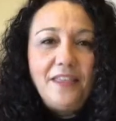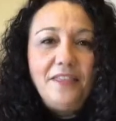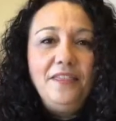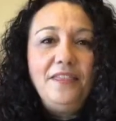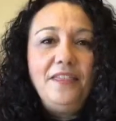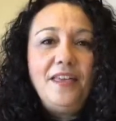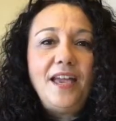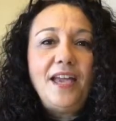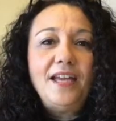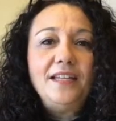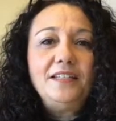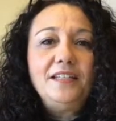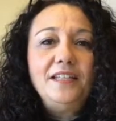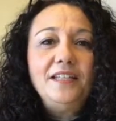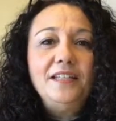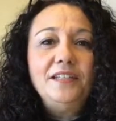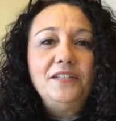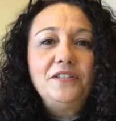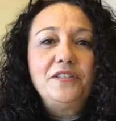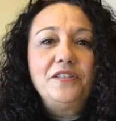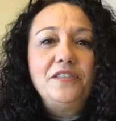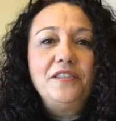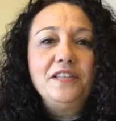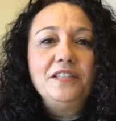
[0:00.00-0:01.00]
That
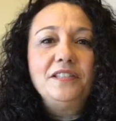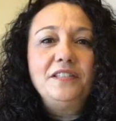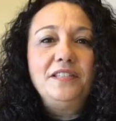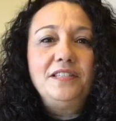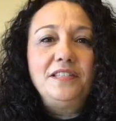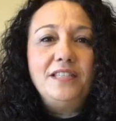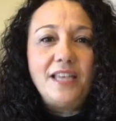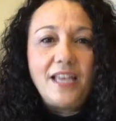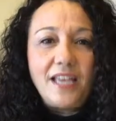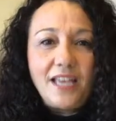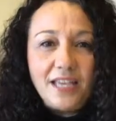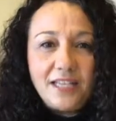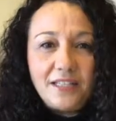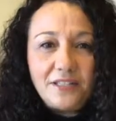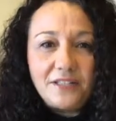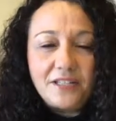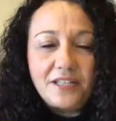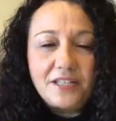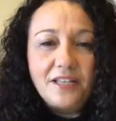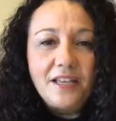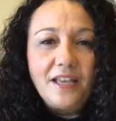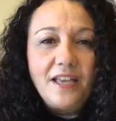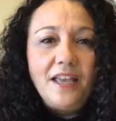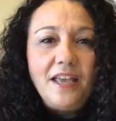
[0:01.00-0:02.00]
is the
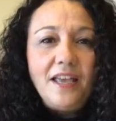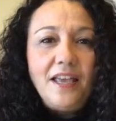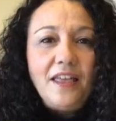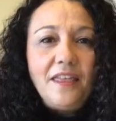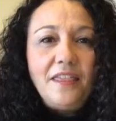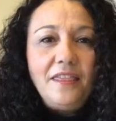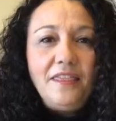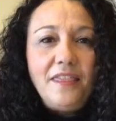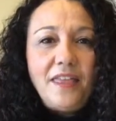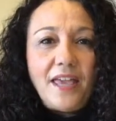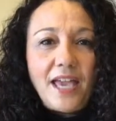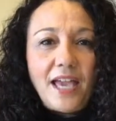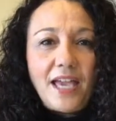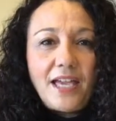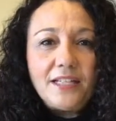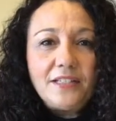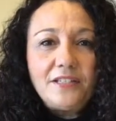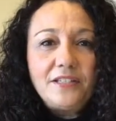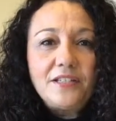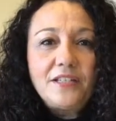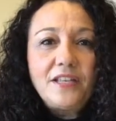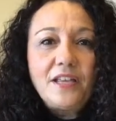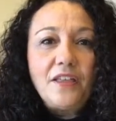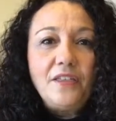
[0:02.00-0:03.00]
date
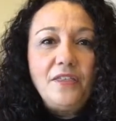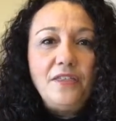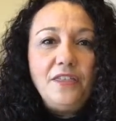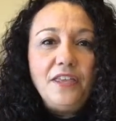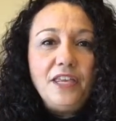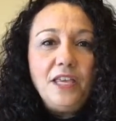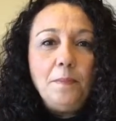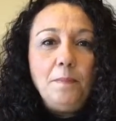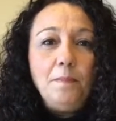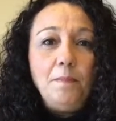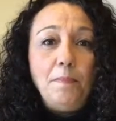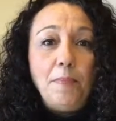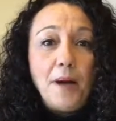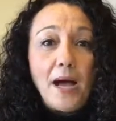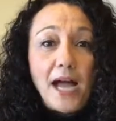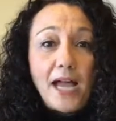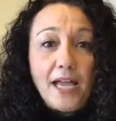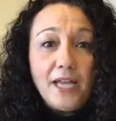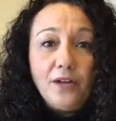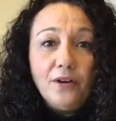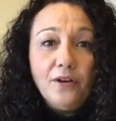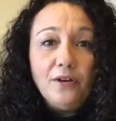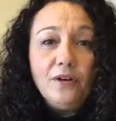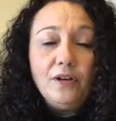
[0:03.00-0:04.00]
that the
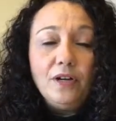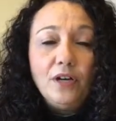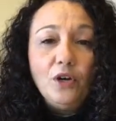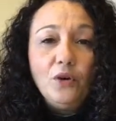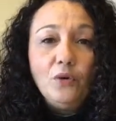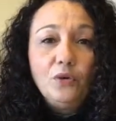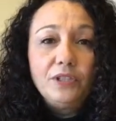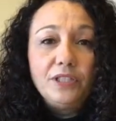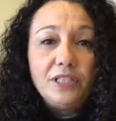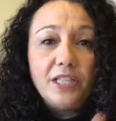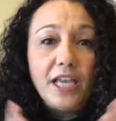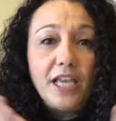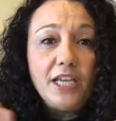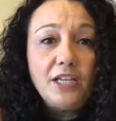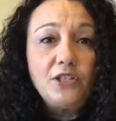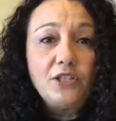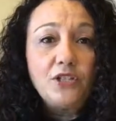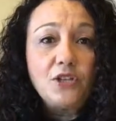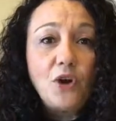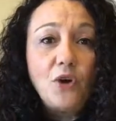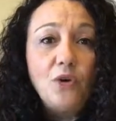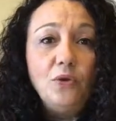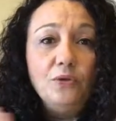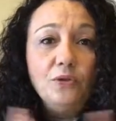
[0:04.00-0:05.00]
buyer
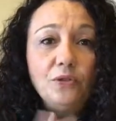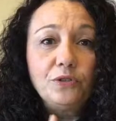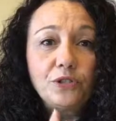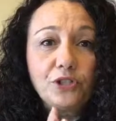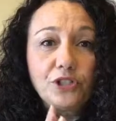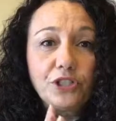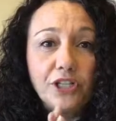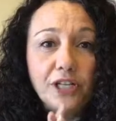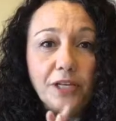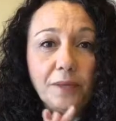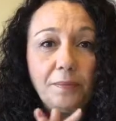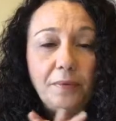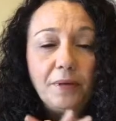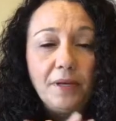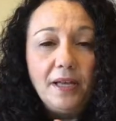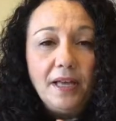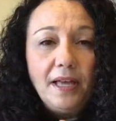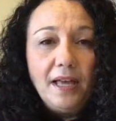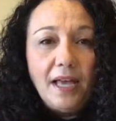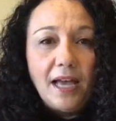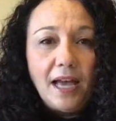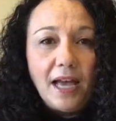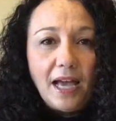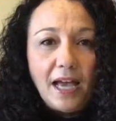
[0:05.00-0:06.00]
takes ownership
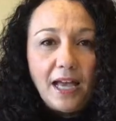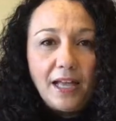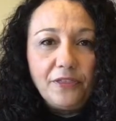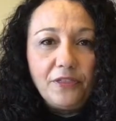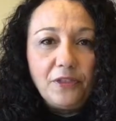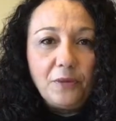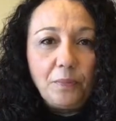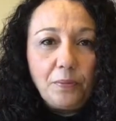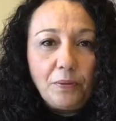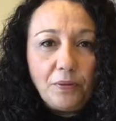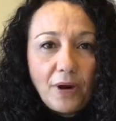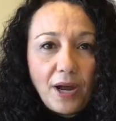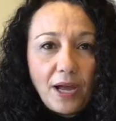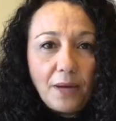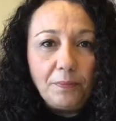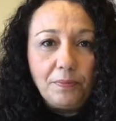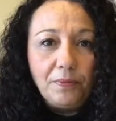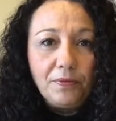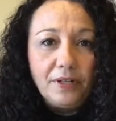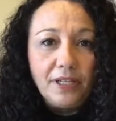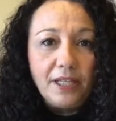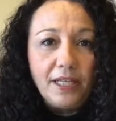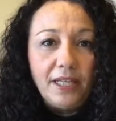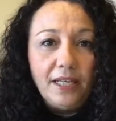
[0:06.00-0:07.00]
on the
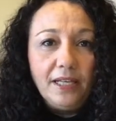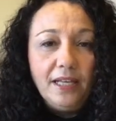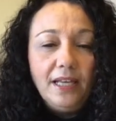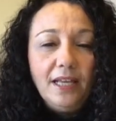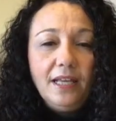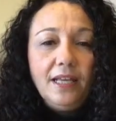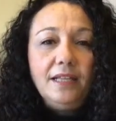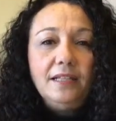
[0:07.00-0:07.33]
property.